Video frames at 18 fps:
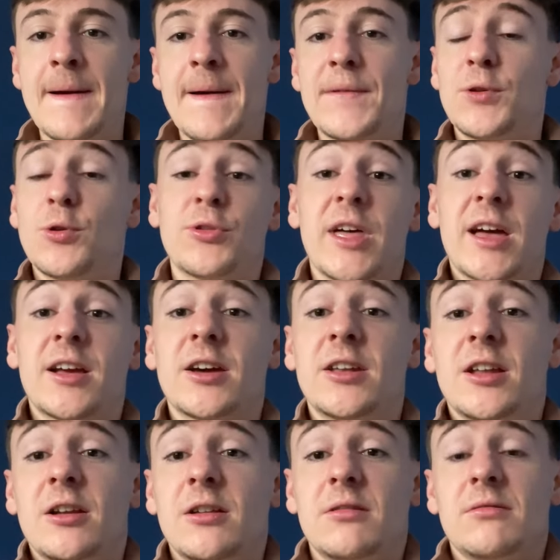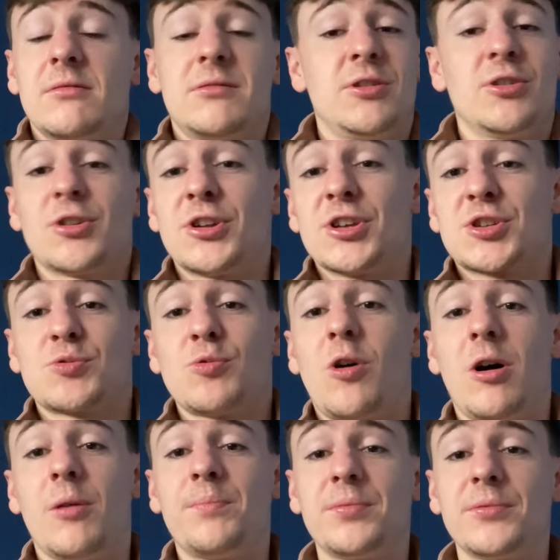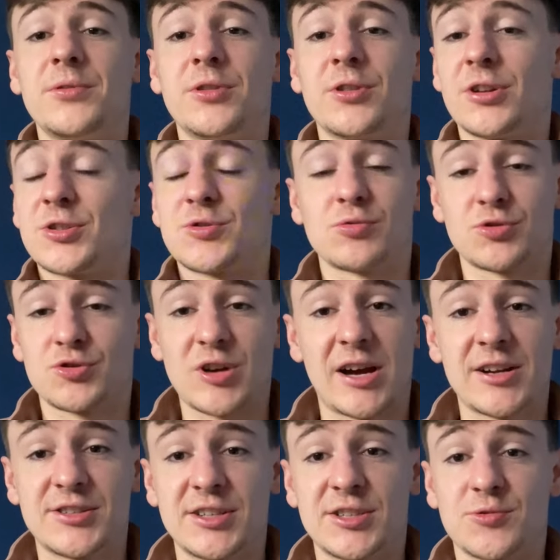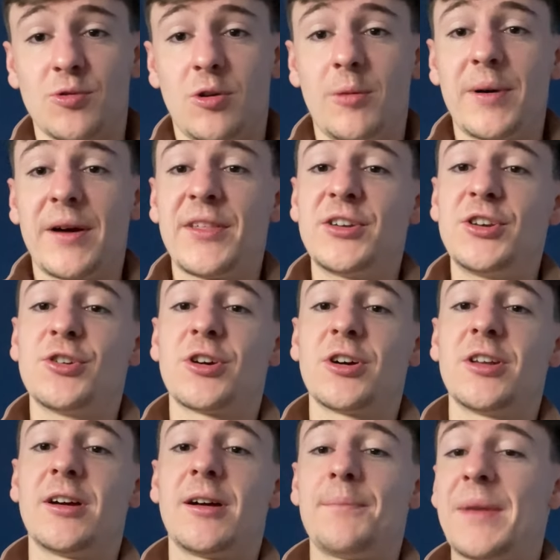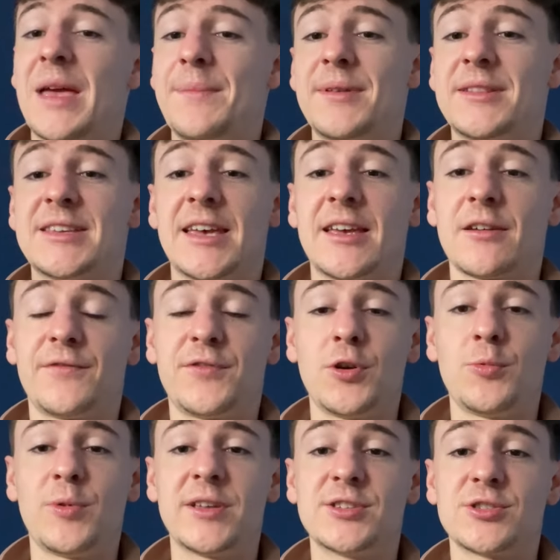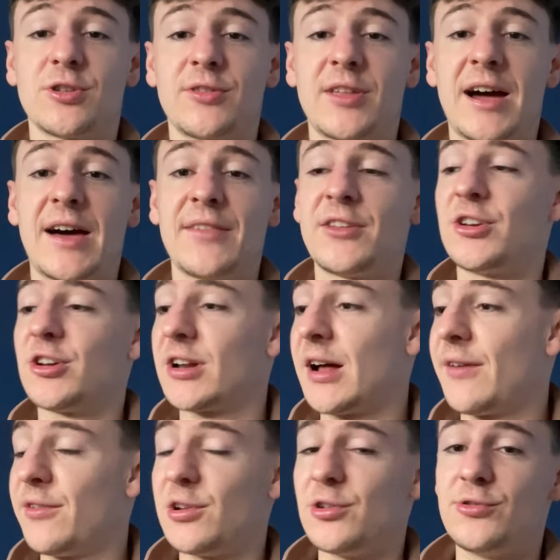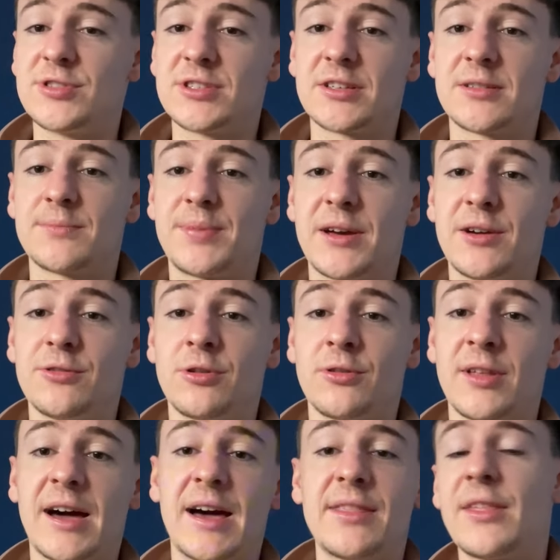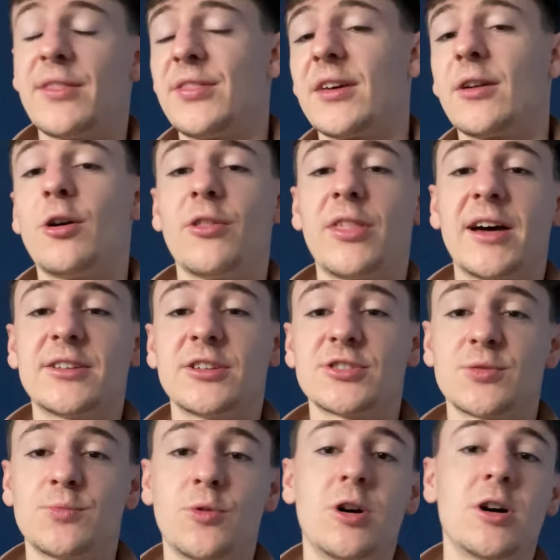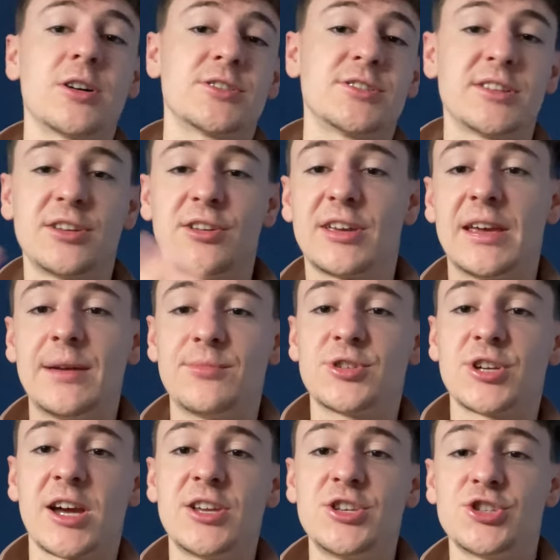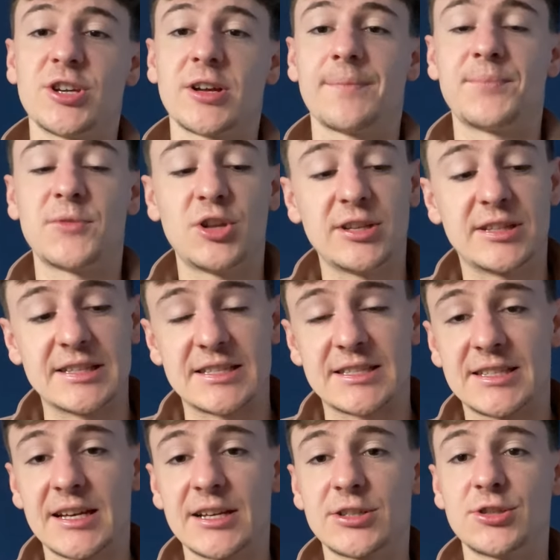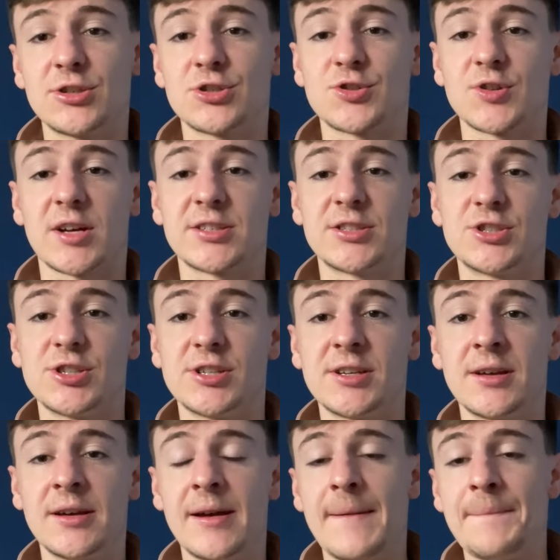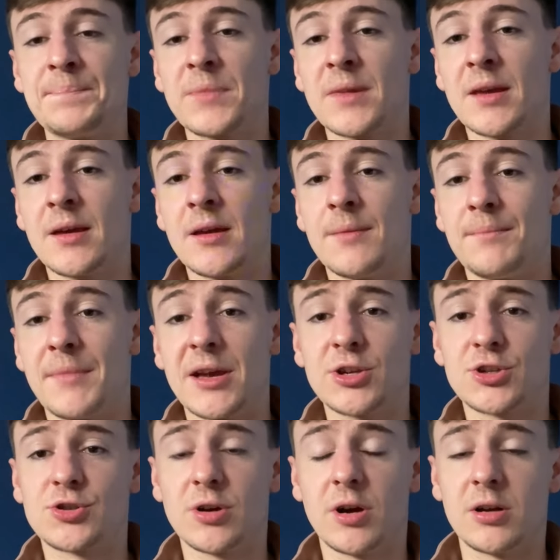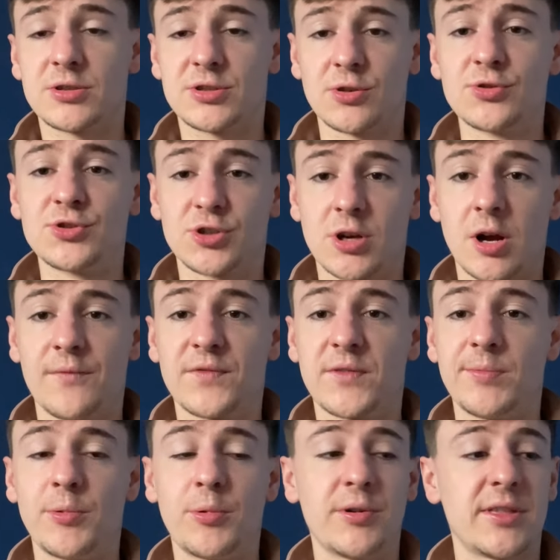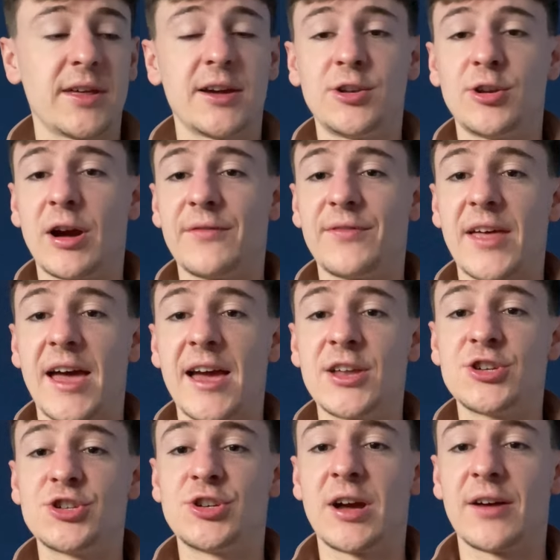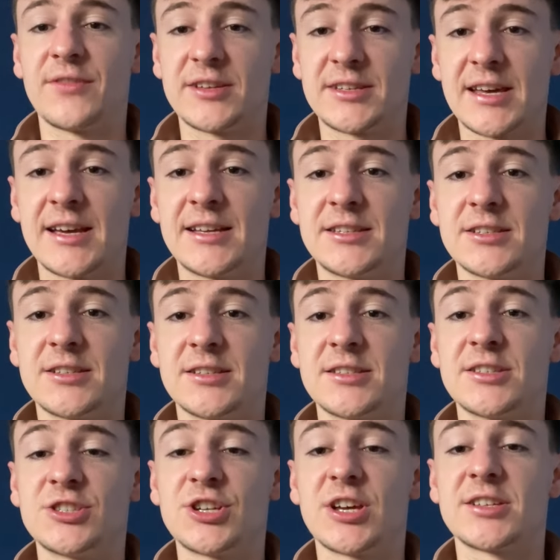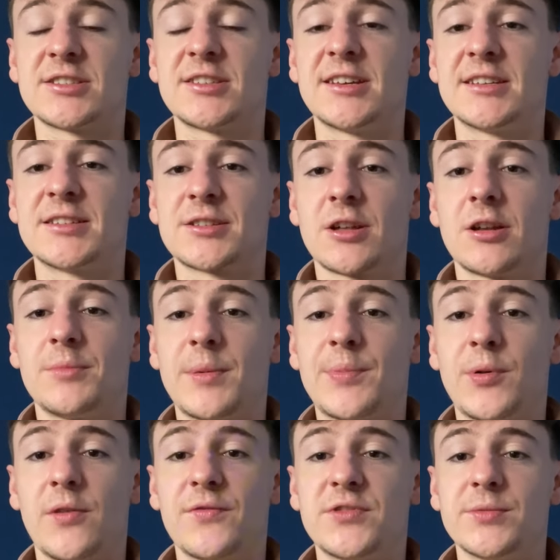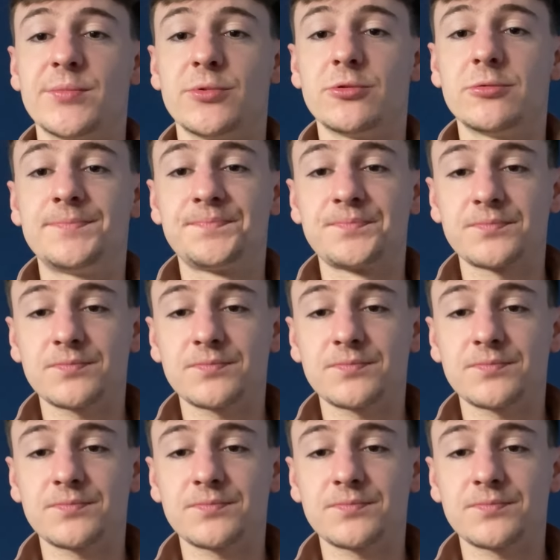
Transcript: you're then gonna you're gonna swap, you're gonna sw strategy swap, and then you're gonna maybe take a few wins on that, and then you're gonna have a losing period on that, and then think, well, that doesn't work. So then you keep changing. You need to stick to your strategy. Make sure, as long as you're comfortable with it and you have the edge and you have the data to suggest that it's going to be profitable,